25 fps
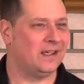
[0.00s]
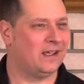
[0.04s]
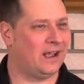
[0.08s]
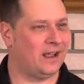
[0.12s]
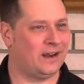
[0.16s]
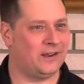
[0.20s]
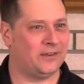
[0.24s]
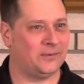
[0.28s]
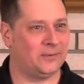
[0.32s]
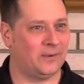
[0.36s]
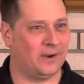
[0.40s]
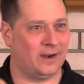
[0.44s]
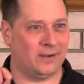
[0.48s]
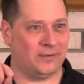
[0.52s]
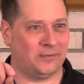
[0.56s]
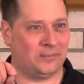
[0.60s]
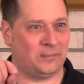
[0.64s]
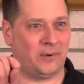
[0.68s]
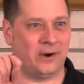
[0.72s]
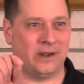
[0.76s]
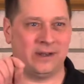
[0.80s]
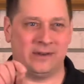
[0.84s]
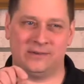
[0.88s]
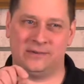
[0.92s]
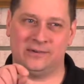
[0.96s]
I just want to
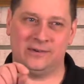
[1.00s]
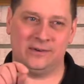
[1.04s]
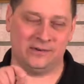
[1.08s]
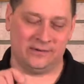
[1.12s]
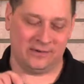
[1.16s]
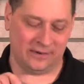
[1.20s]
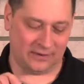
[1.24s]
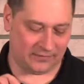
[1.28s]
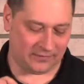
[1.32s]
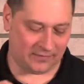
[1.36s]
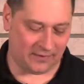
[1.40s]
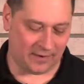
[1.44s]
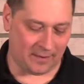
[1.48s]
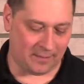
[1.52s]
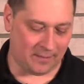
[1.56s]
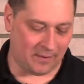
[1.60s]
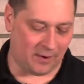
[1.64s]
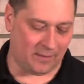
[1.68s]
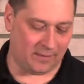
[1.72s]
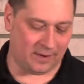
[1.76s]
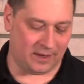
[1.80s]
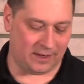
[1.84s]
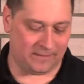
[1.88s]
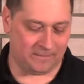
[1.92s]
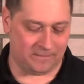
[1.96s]
preach to you just for a
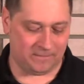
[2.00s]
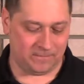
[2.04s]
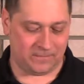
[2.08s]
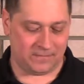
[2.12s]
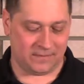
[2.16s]
moment